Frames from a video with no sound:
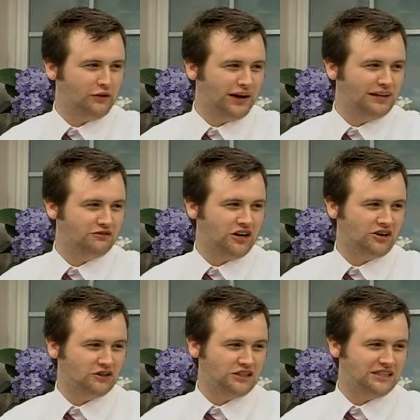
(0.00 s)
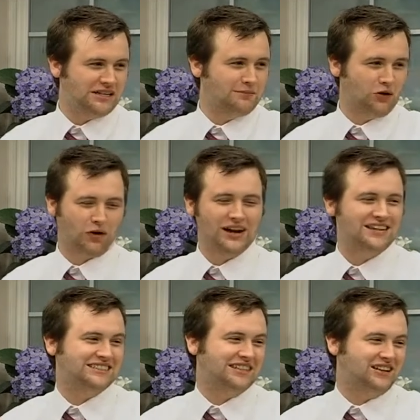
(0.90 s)
do I love tacos? Because I'm
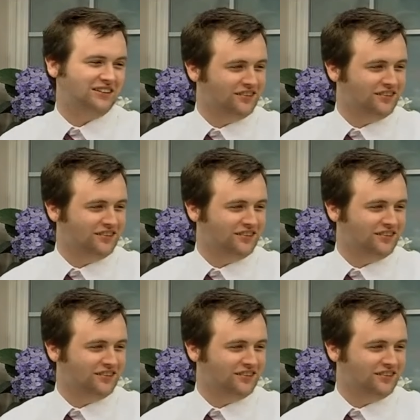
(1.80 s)
crazy.